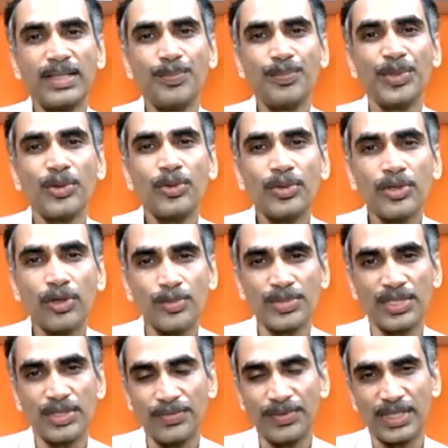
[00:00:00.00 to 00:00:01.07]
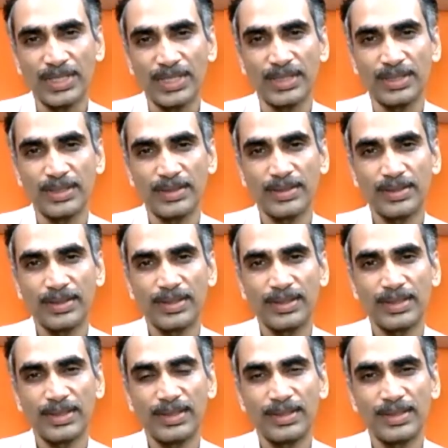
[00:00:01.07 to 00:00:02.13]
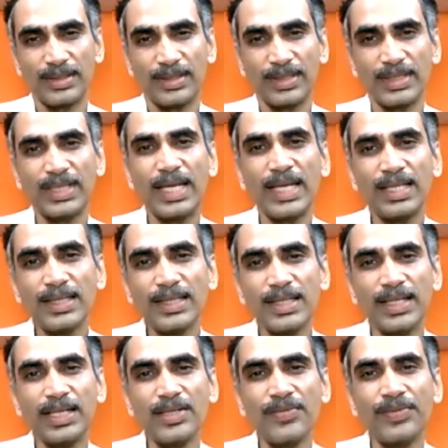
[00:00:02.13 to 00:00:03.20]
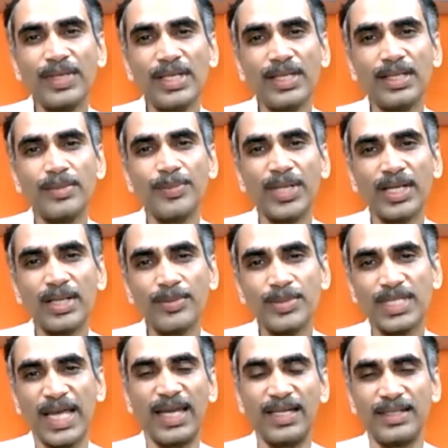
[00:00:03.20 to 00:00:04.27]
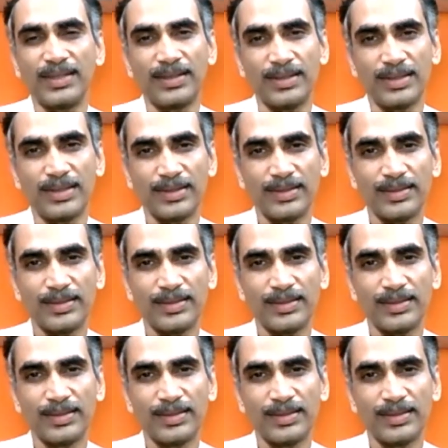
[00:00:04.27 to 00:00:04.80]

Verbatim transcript: in pure observation, then it will become silent.